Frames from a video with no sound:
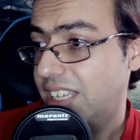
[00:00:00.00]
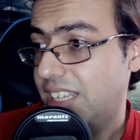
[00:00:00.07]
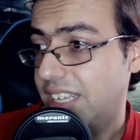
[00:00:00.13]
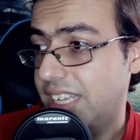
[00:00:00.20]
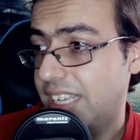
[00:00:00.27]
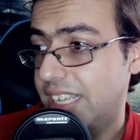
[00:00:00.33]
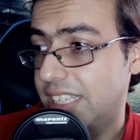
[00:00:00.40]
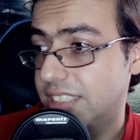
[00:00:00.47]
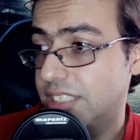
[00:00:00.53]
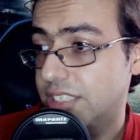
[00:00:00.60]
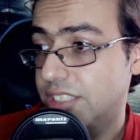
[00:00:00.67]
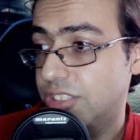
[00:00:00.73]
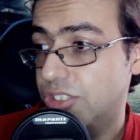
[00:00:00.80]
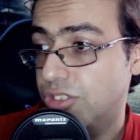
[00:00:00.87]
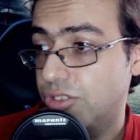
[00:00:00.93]
And
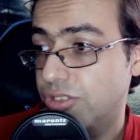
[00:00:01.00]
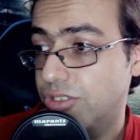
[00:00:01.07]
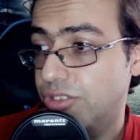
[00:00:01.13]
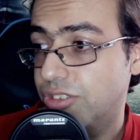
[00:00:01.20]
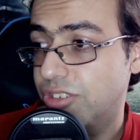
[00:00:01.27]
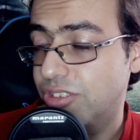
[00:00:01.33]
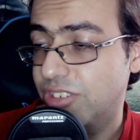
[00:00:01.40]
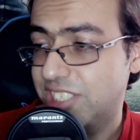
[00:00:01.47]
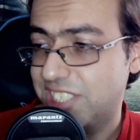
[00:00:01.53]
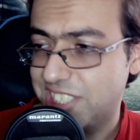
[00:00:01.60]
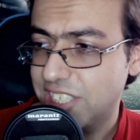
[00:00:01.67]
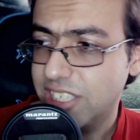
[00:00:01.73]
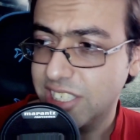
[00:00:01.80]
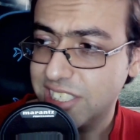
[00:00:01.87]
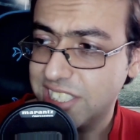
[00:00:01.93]

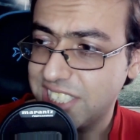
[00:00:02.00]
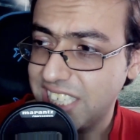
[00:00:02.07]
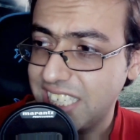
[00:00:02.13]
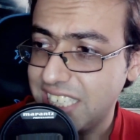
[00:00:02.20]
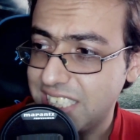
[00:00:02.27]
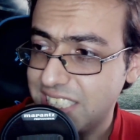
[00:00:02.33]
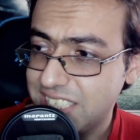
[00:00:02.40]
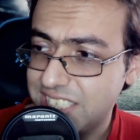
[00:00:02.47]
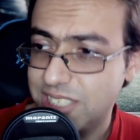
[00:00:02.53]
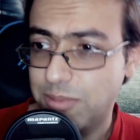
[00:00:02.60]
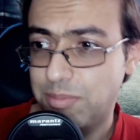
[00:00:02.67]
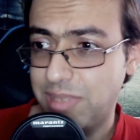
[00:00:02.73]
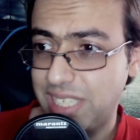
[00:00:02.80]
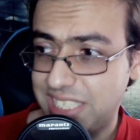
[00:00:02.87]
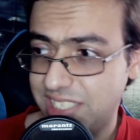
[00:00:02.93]
songs is
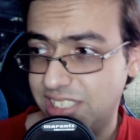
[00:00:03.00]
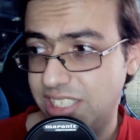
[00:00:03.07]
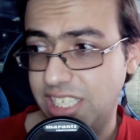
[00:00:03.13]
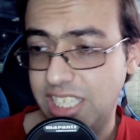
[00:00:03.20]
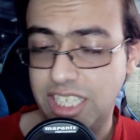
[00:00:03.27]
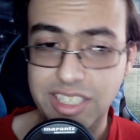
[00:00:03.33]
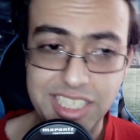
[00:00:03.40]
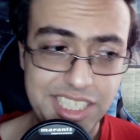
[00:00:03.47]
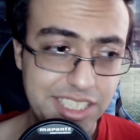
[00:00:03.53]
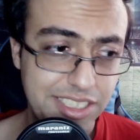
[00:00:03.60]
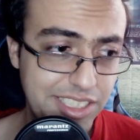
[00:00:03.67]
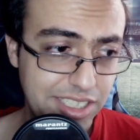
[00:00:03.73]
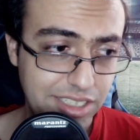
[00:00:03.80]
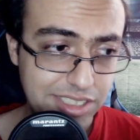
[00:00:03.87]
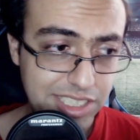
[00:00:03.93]
basically a list of
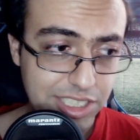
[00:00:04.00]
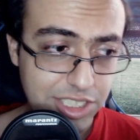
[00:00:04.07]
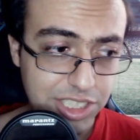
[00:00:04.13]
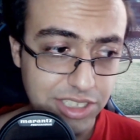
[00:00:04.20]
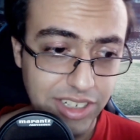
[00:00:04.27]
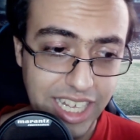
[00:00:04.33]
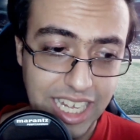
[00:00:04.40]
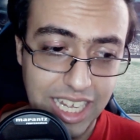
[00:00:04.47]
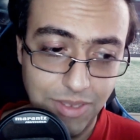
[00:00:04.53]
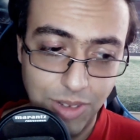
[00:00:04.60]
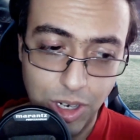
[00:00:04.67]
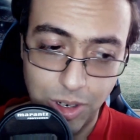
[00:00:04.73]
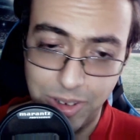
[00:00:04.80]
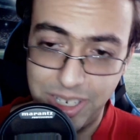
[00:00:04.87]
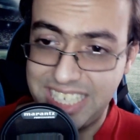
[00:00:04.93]
songs that you have
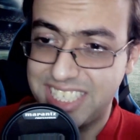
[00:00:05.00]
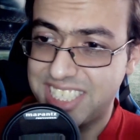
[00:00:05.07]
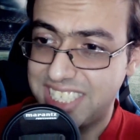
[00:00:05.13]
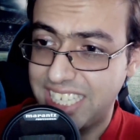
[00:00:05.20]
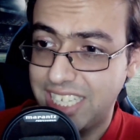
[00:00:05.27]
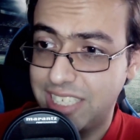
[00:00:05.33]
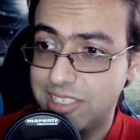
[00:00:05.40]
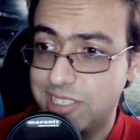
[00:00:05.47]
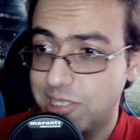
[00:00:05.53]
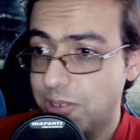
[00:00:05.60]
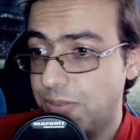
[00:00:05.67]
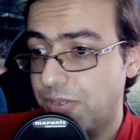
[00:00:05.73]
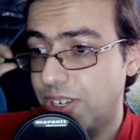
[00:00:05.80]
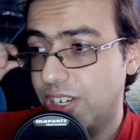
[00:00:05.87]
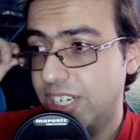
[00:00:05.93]
already sang so
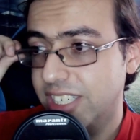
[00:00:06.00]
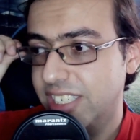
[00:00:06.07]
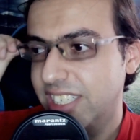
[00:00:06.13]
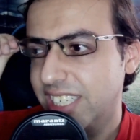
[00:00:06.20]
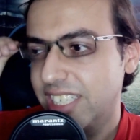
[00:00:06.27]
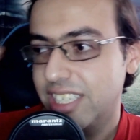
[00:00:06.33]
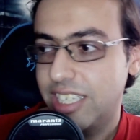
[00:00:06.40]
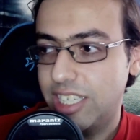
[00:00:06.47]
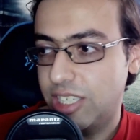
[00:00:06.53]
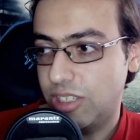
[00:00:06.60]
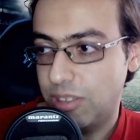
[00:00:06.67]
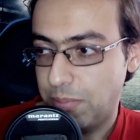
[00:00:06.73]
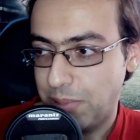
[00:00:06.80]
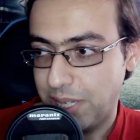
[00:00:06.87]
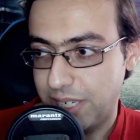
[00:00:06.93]
far. It'll
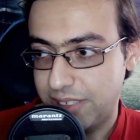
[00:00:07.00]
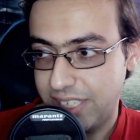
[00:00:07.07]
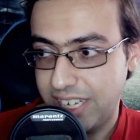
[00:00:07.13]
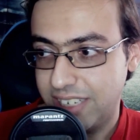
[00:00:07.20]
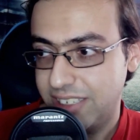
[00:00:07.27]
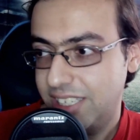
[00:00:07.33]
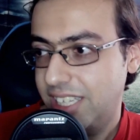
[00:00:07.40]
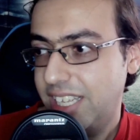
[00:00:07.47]
appear there.